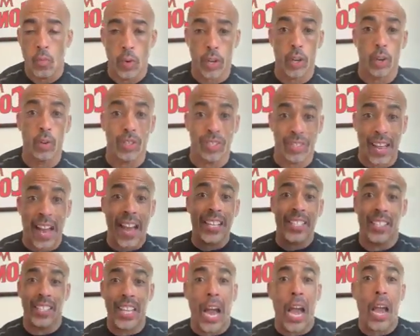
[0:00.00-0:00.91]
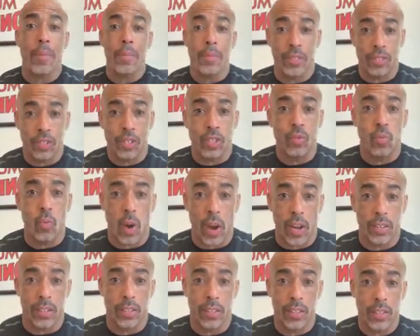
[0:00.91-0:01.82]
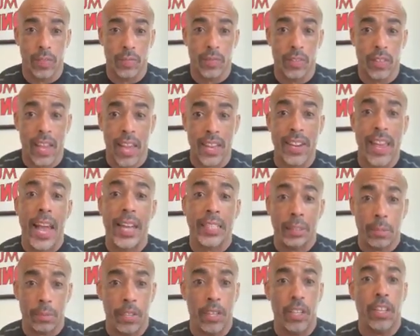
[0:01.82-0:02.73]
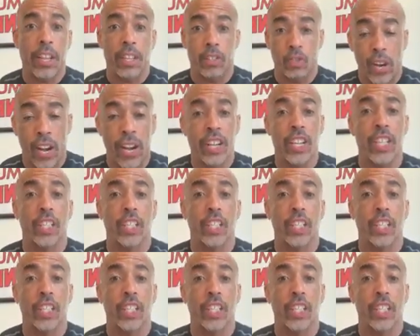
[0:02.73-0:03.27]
one of those nice diamonds you want and ask them and try to